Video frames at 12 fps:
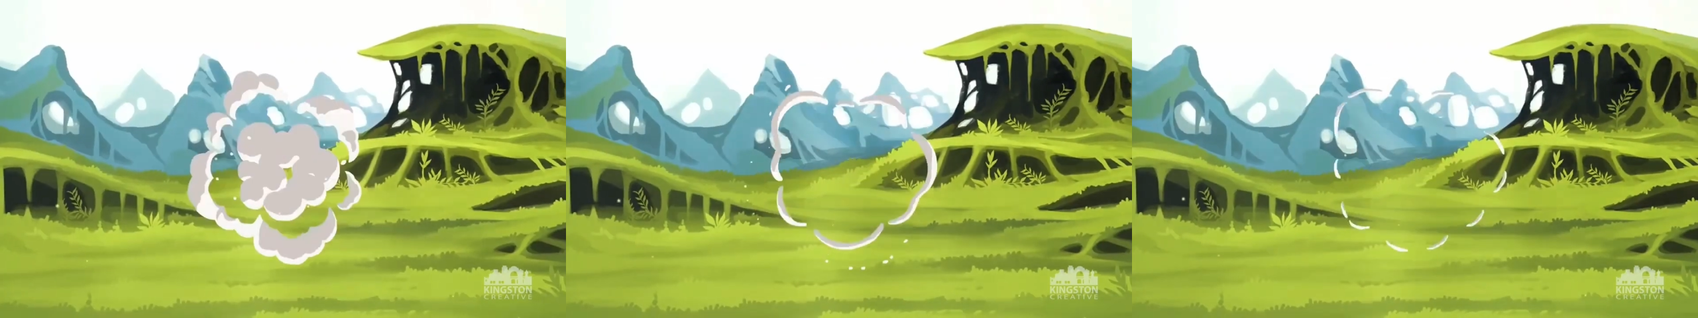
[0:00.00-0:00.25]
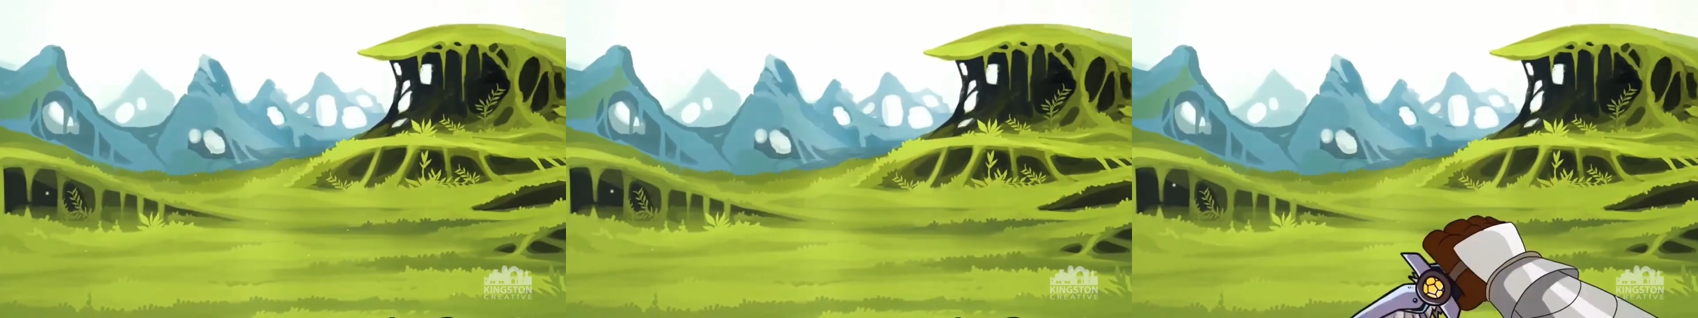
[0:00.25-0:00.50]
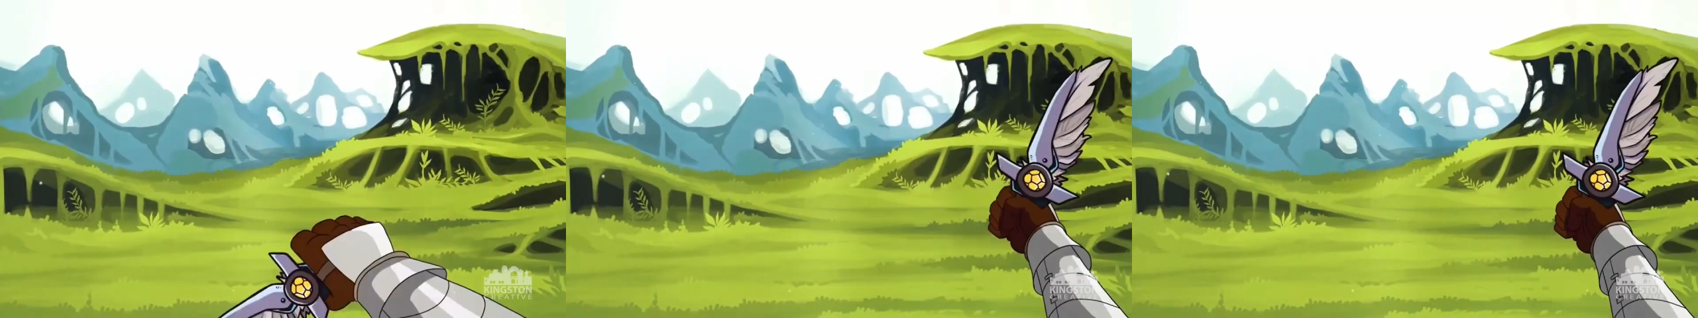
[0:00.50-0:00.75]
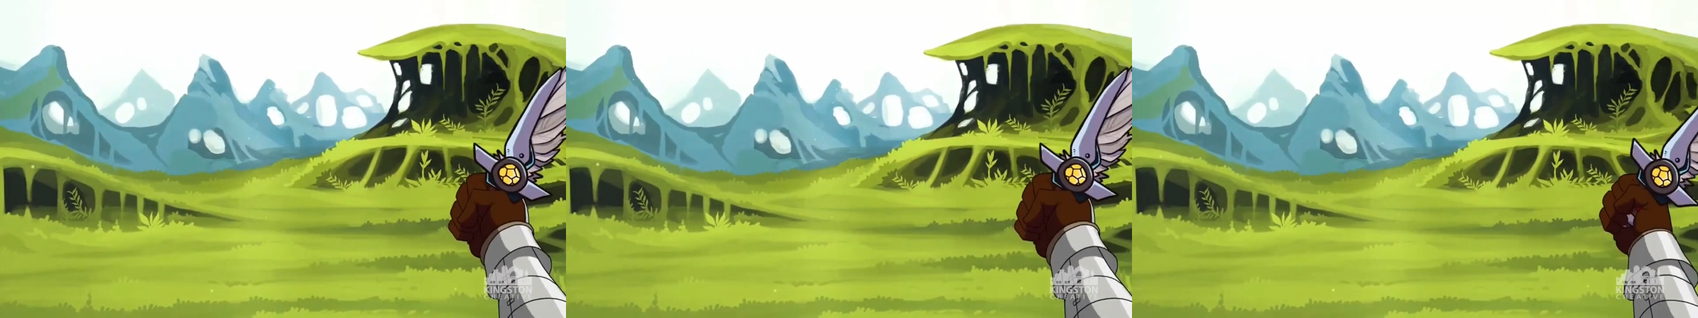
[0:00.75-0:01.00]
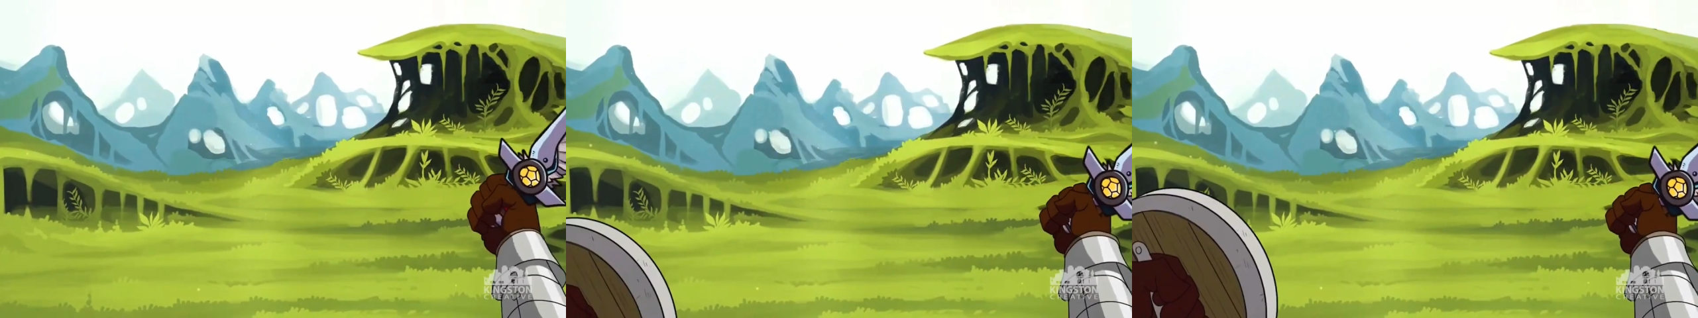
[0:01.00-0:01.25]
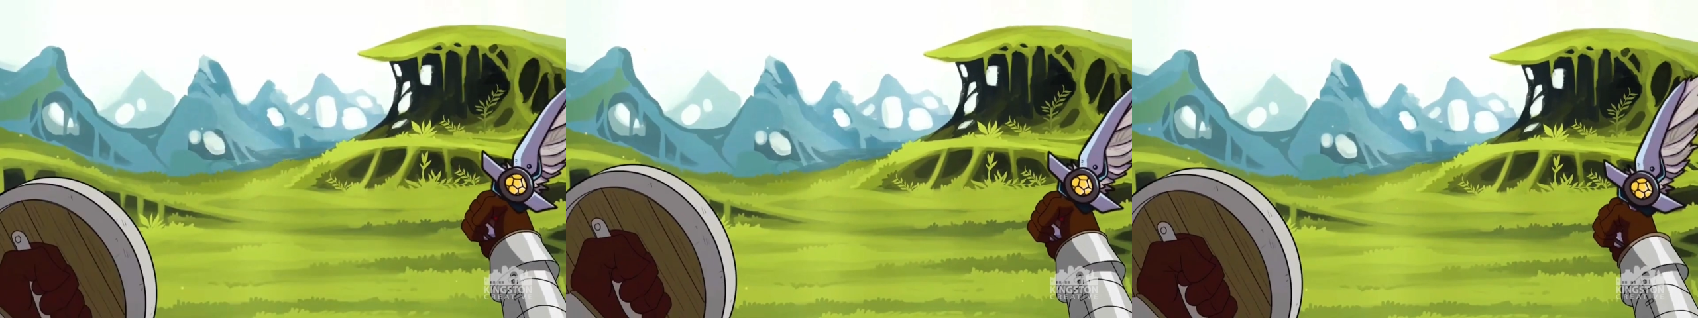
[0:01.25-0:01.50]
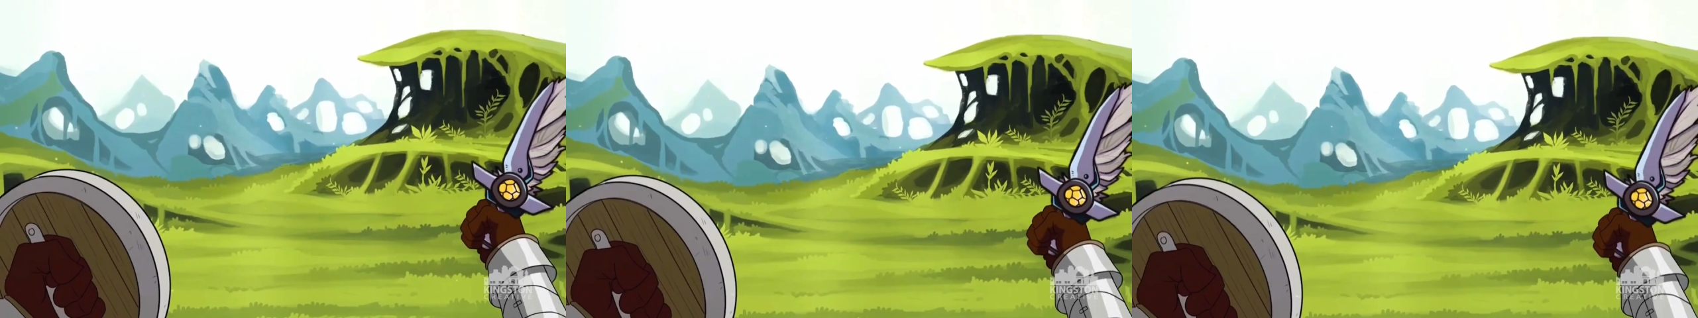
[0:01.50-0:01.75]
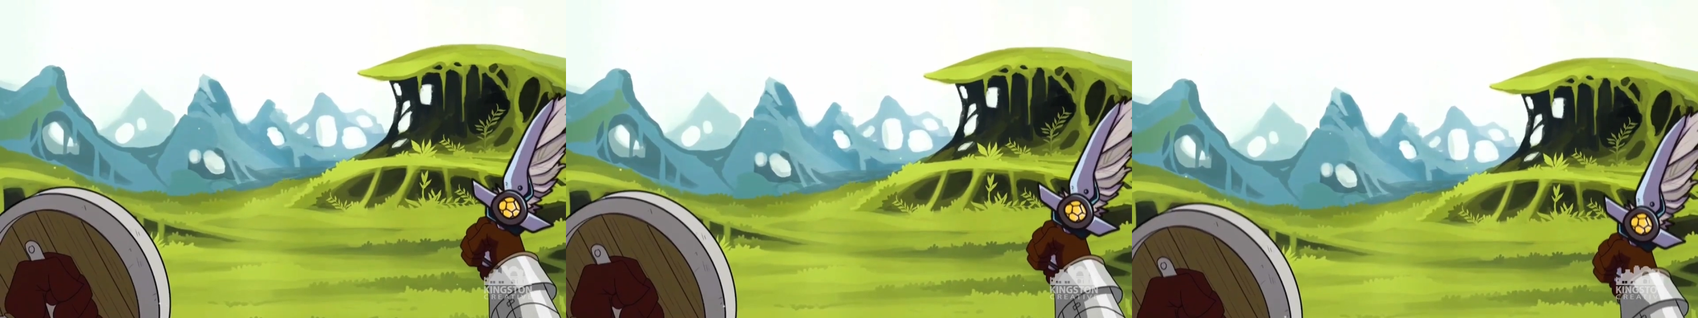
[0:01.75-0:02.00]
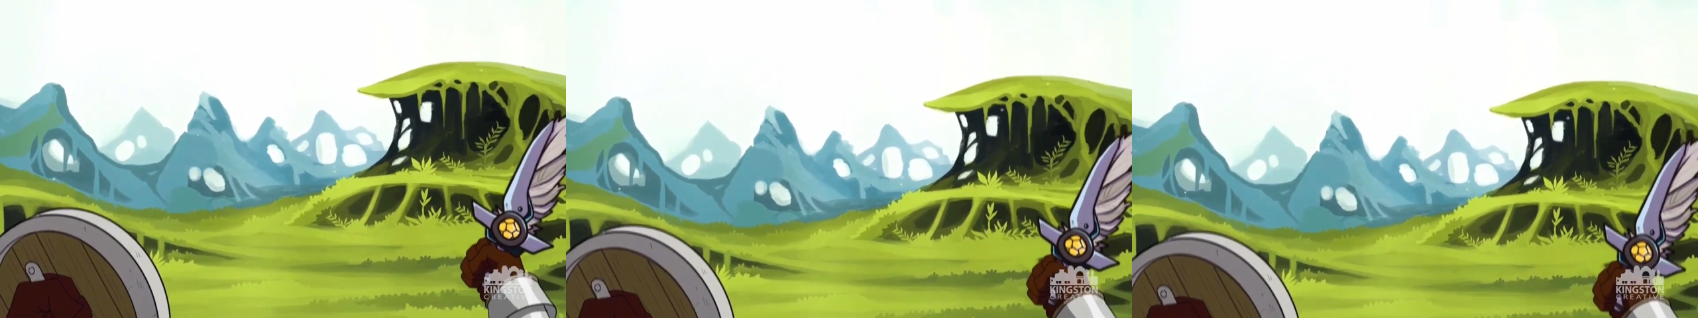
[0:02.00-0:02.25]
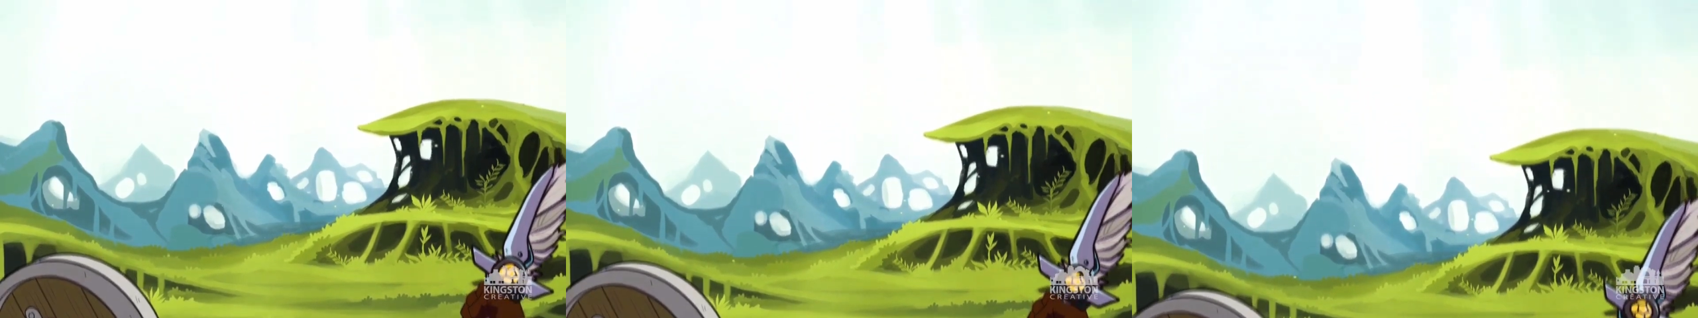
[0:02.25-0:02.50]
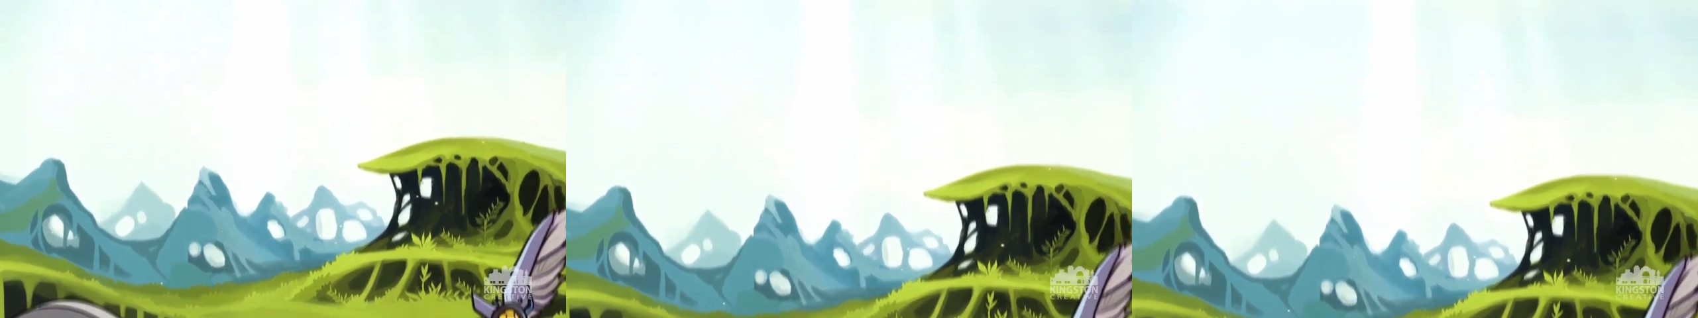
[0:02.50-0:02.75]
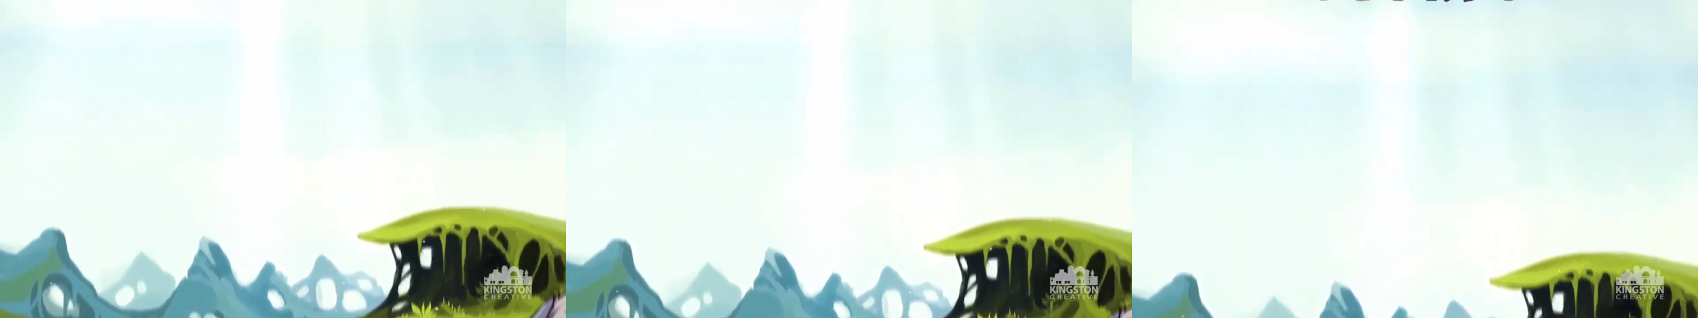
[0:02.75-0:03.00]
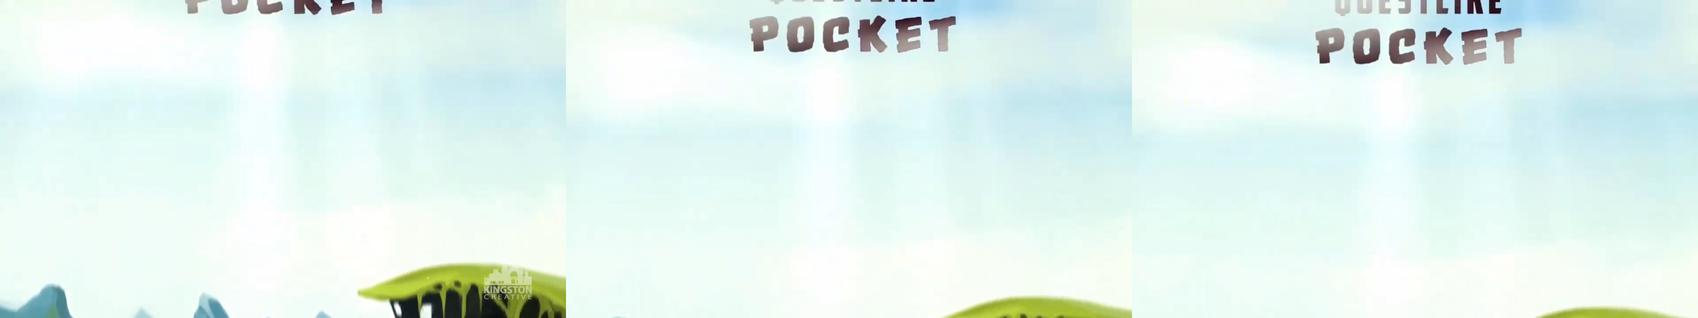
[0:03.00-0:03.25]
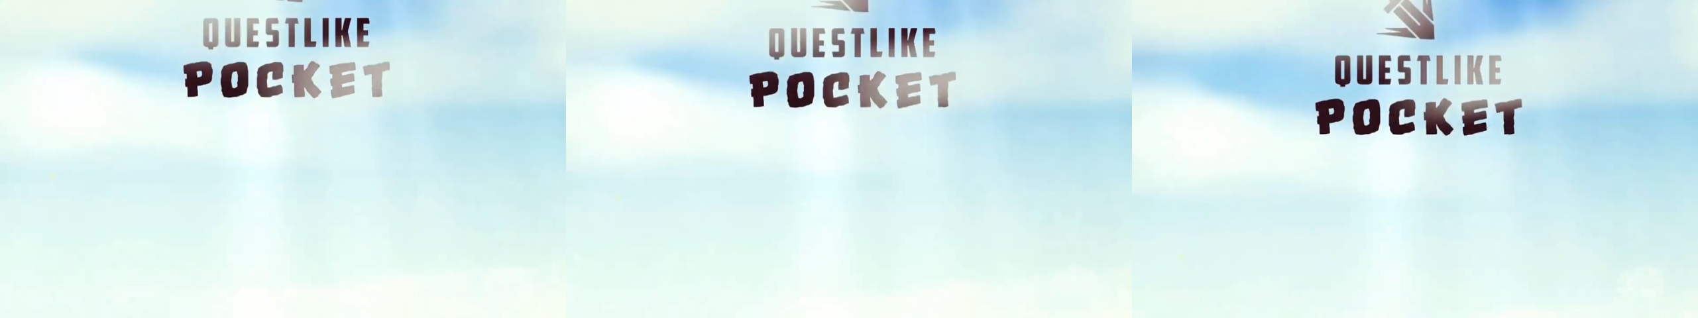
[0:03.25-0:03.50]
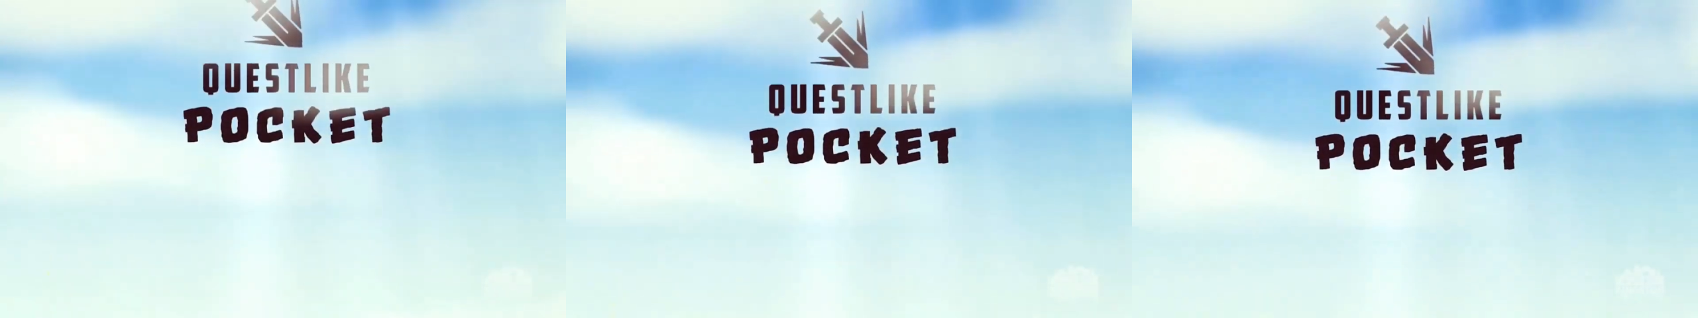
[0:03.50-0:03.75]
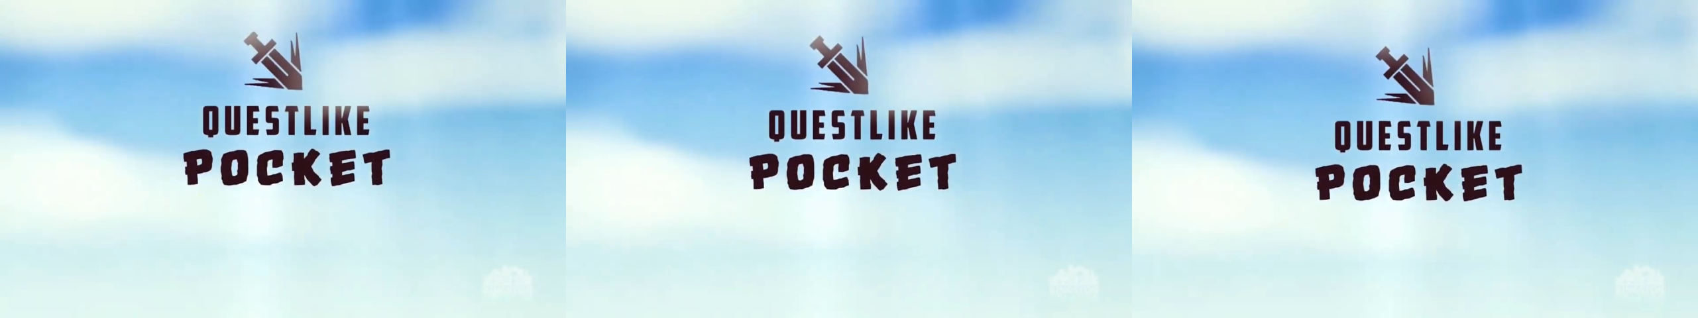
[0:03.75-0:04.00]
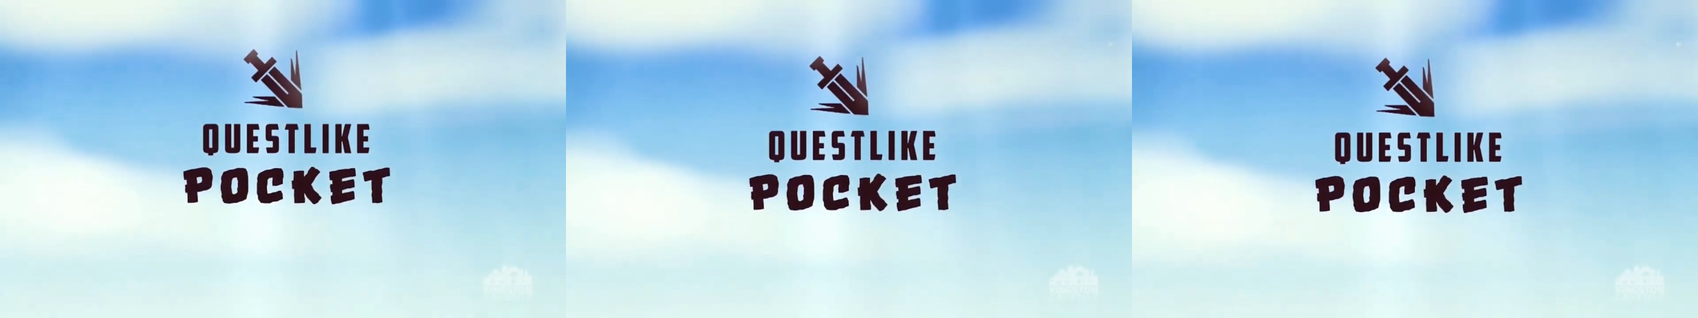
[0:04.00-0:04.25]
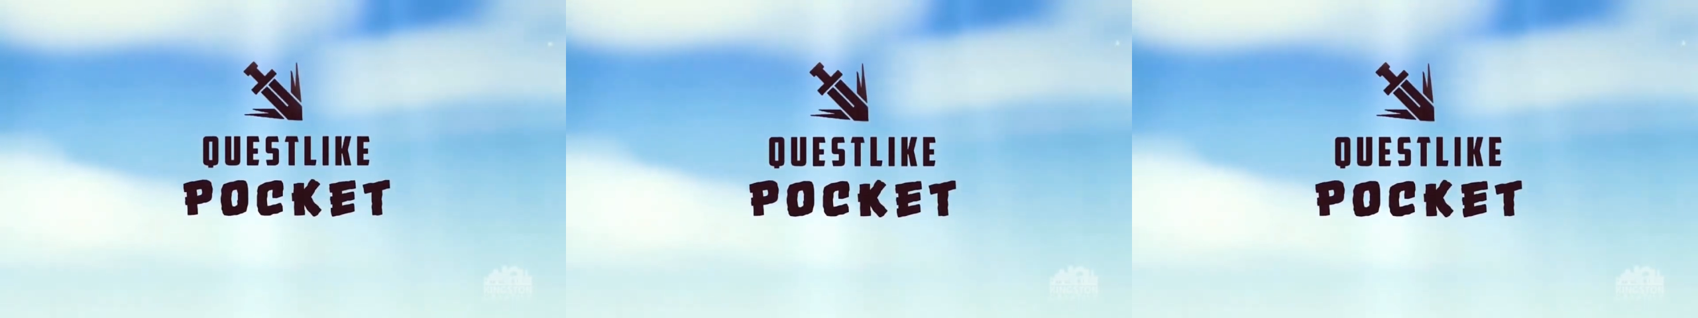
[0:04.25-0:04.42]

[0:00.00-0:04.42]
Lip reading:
No face is visible, so there are no lips to read.